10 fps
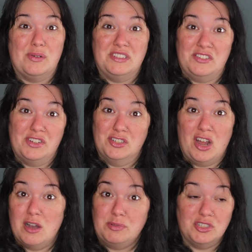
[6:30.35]
was even an
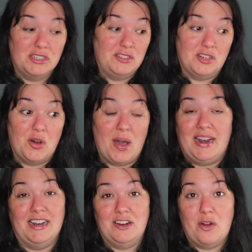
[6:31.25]
option, so I
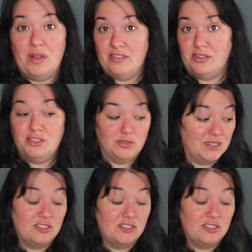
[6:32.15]
didn't go in there and do it.